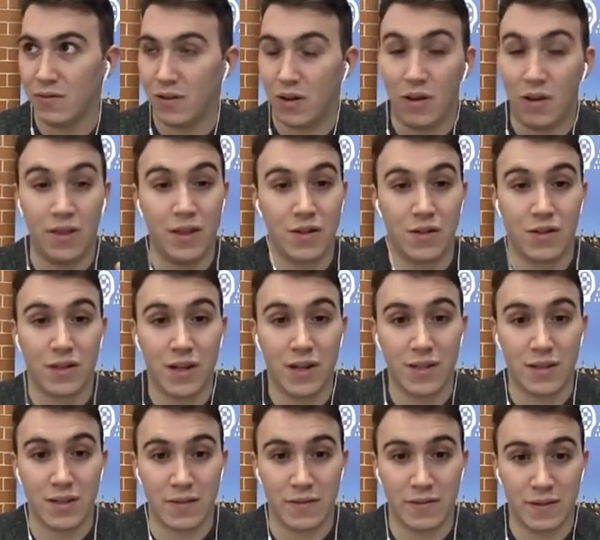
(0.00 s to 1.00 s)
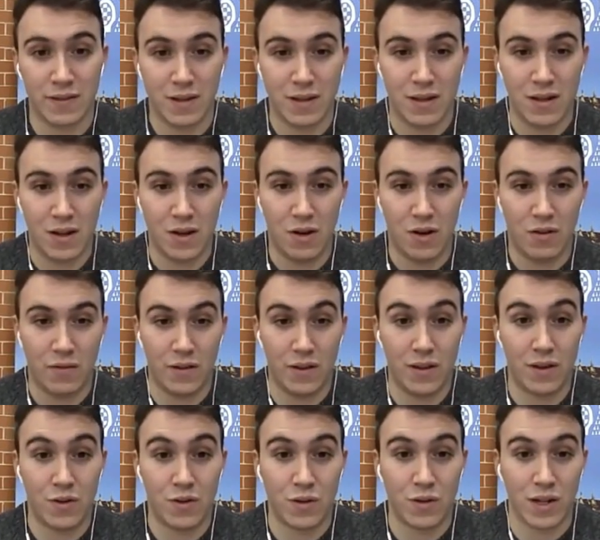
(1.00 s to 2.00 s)
other
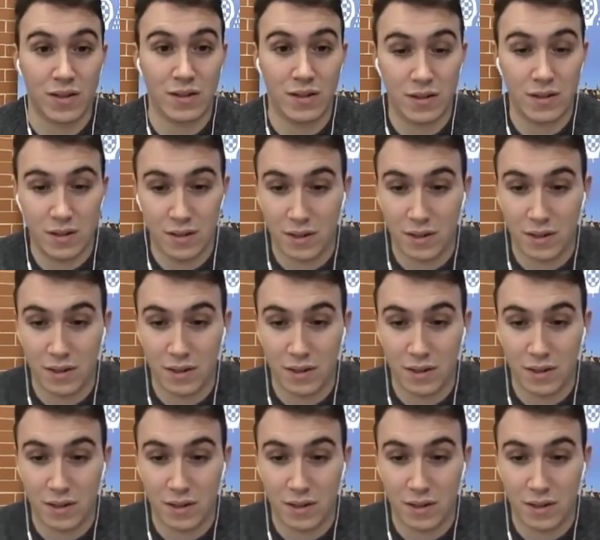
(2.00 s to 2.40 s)
researchers.